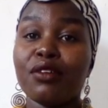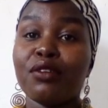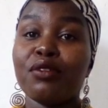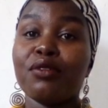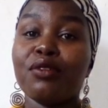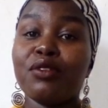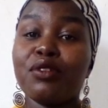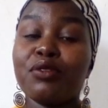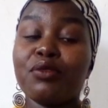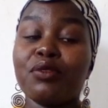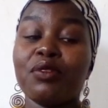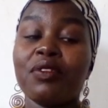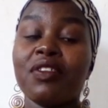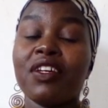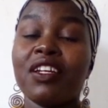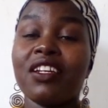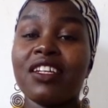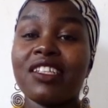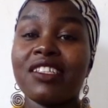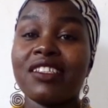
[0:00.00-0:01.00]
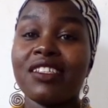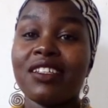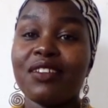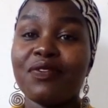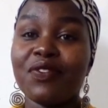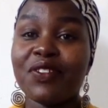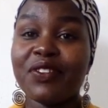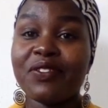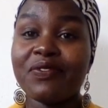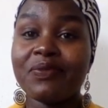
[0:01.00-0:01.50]
go to the next
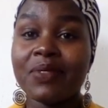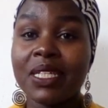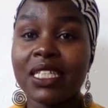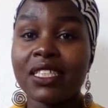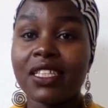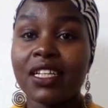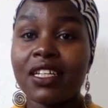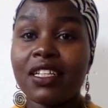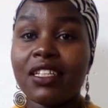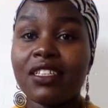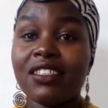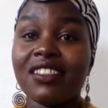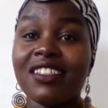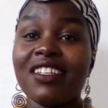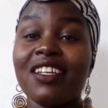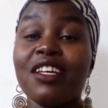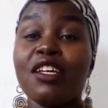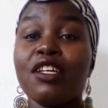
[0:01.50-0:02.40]
level of my studies.